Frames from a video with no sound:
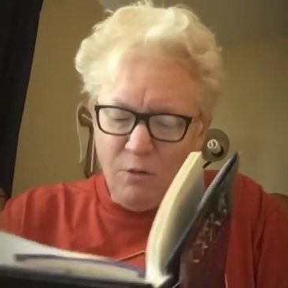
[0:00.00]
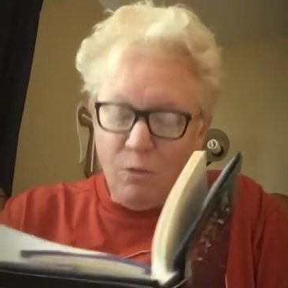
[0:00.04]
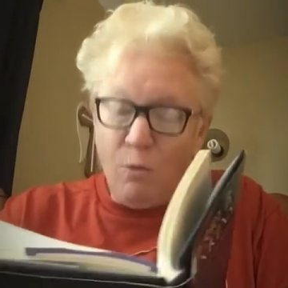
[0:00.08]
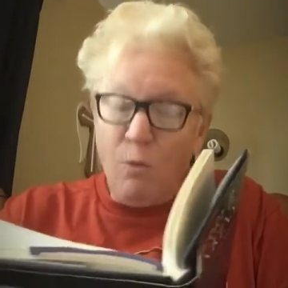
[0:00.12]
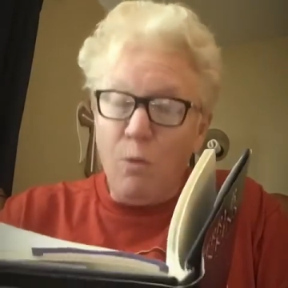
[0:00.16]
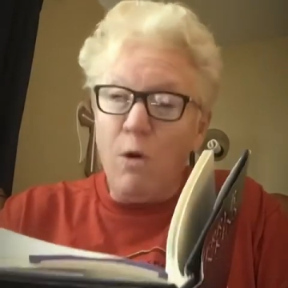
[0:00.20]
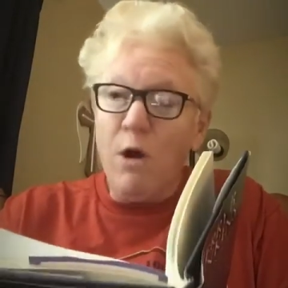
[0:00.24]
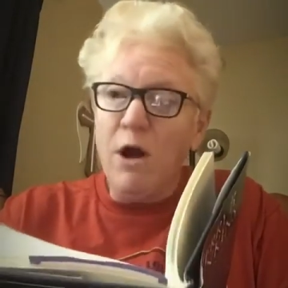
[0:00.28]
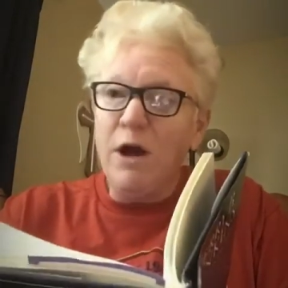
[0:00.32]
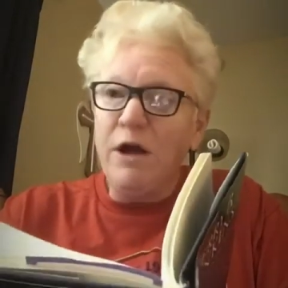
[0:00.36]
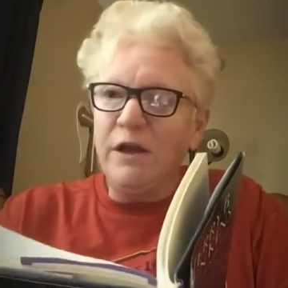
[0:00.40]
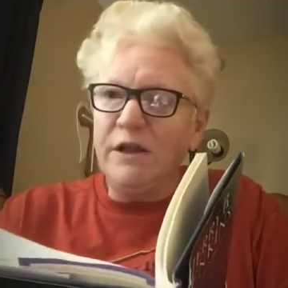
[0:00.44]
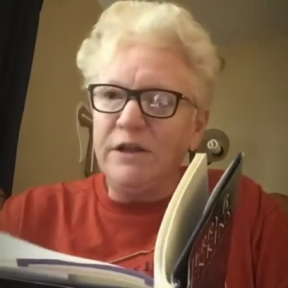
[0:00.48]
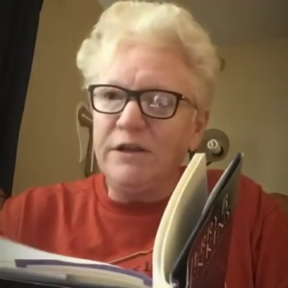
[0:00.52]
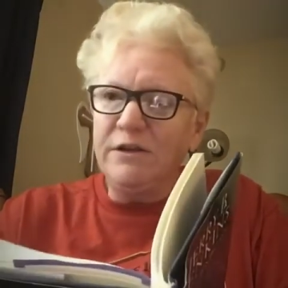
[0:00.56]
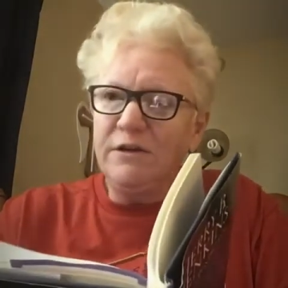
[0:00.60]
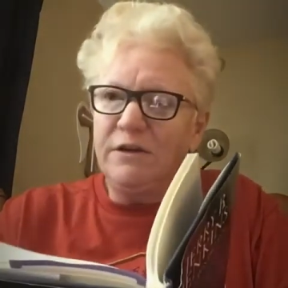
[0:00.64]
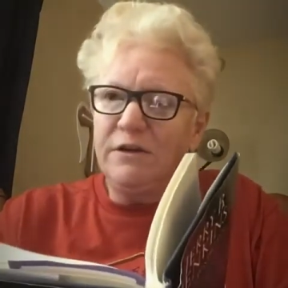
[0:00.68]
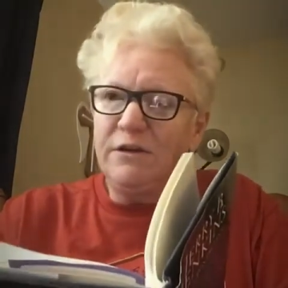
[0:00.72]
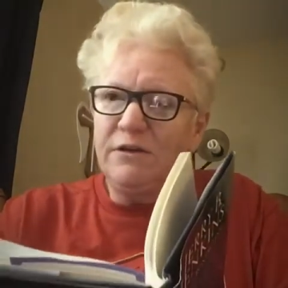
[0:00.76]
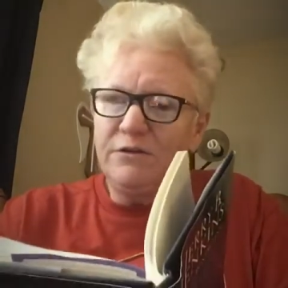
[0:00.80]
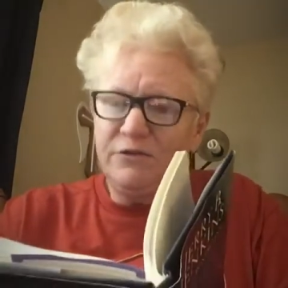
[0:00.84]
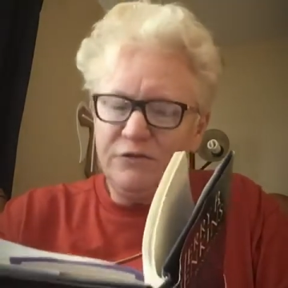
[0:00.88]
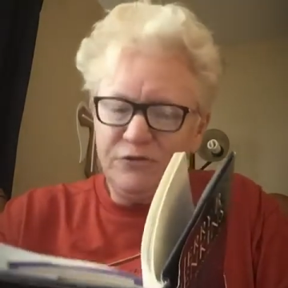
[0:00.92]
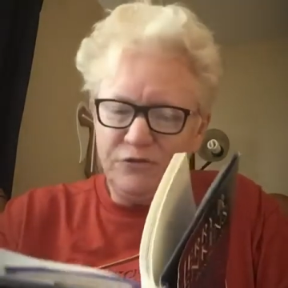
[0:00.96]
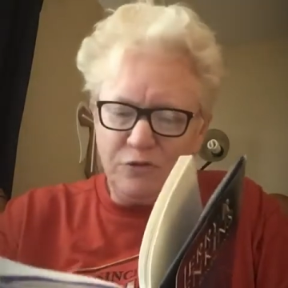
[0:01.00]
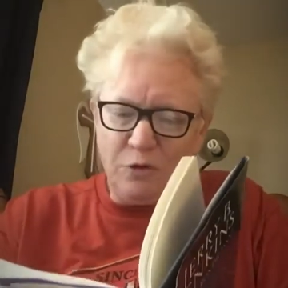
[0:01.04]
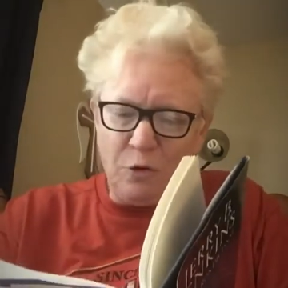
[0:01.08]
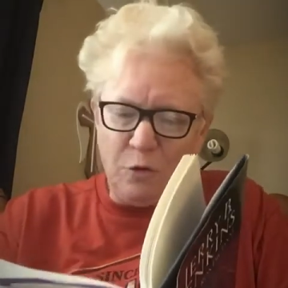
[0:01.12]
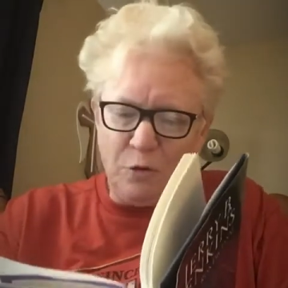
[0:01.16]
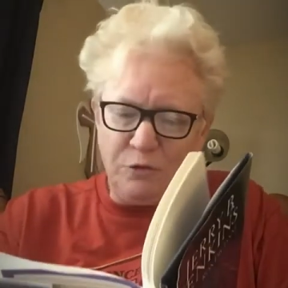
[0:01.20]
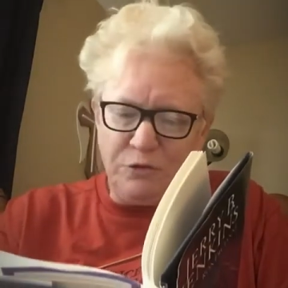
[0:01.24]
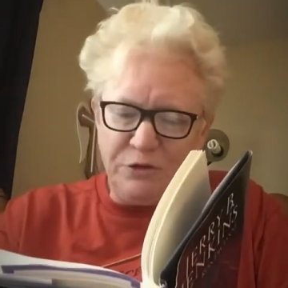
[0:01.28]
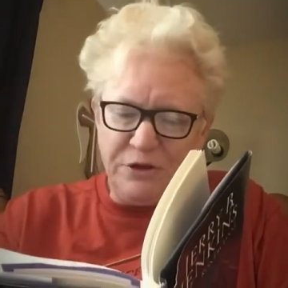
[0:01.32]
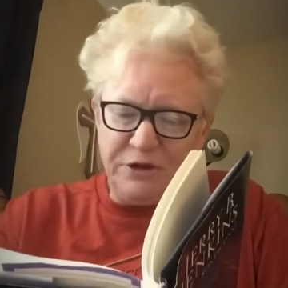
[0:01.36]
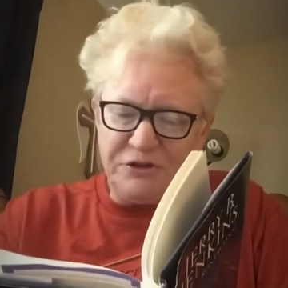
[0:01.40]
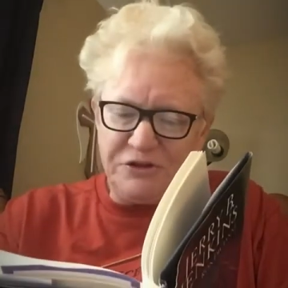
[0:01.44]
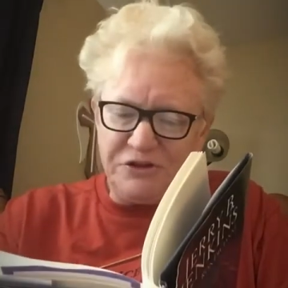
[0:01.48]
One
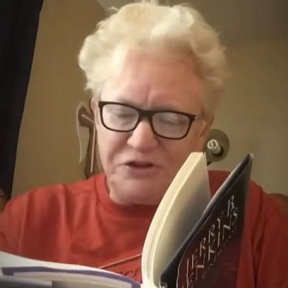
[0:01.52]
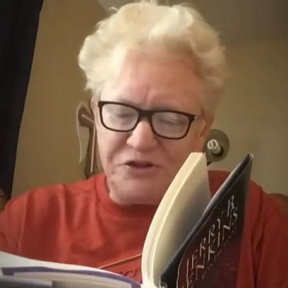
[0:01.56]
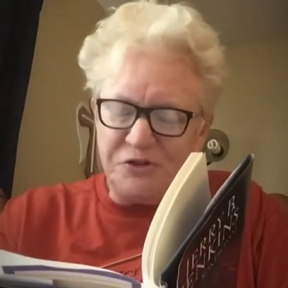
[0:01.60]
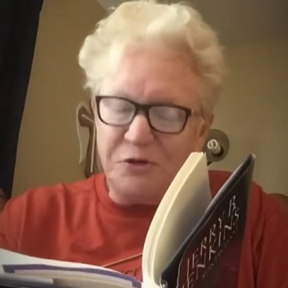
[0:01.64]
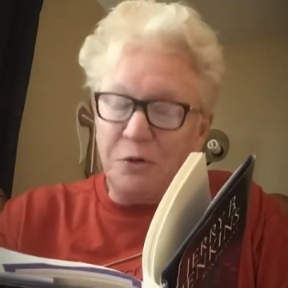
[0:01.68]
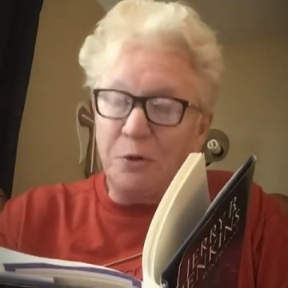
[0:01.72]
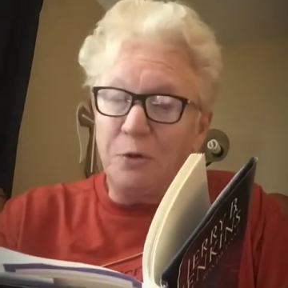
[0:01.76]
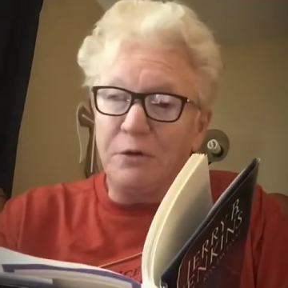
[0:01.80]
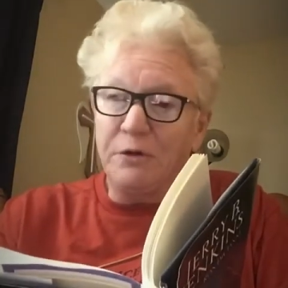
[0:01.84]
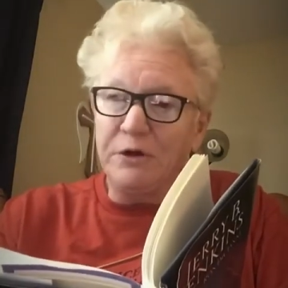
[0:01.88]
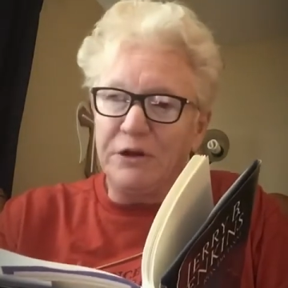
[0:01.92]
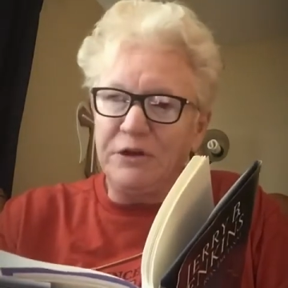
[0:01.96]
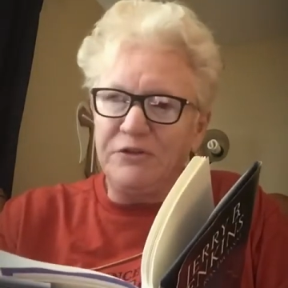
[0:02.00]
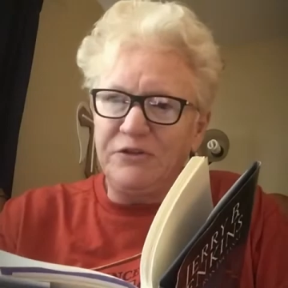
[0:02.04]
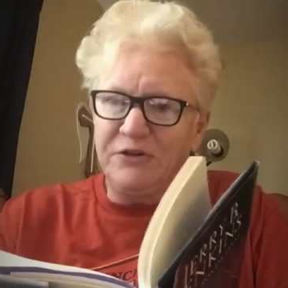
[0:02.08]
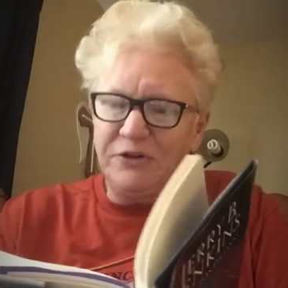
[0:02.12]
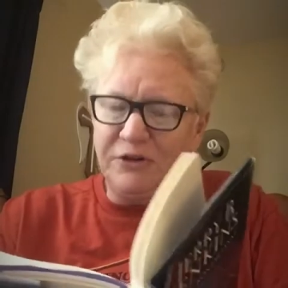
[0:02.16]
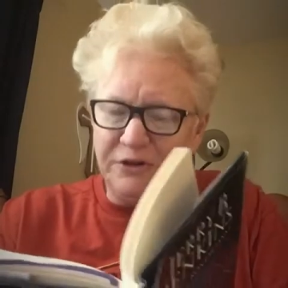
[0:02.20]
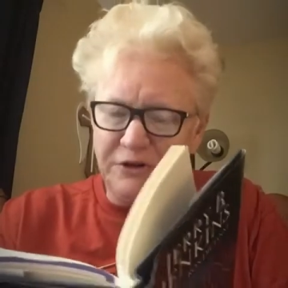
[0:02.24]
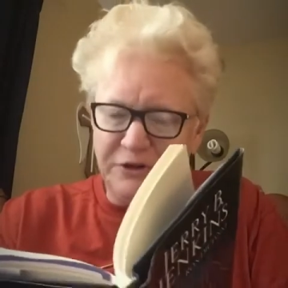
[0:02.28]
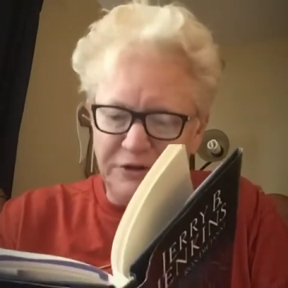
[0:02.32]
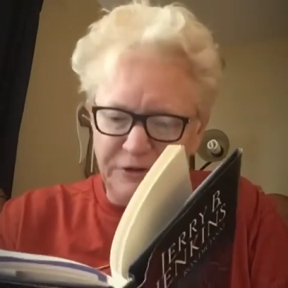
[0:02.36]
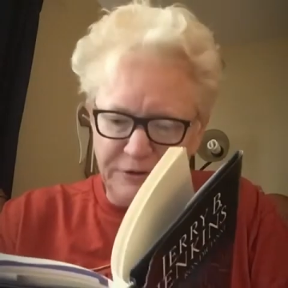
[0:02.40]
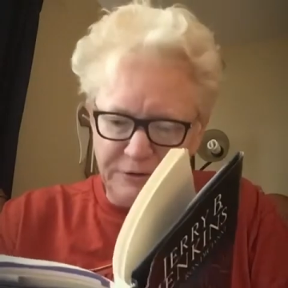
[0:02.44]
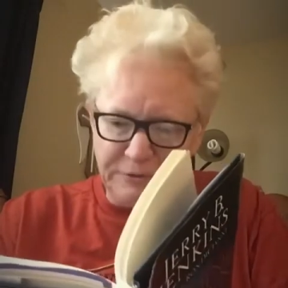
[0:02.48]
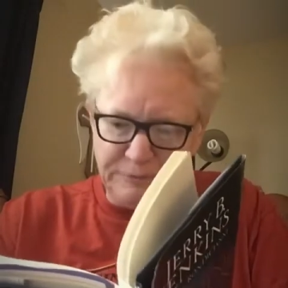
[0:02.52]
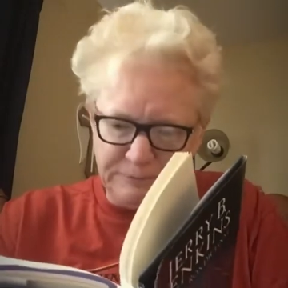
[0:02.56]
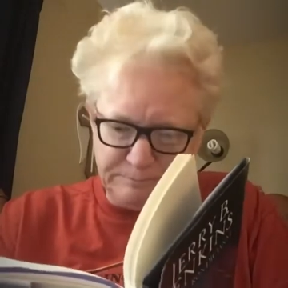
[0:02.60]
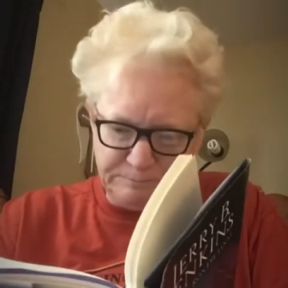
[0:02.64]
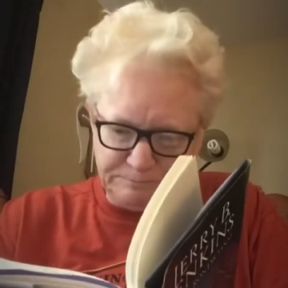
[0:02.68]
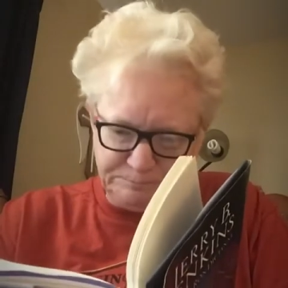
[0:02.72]
told their story to her.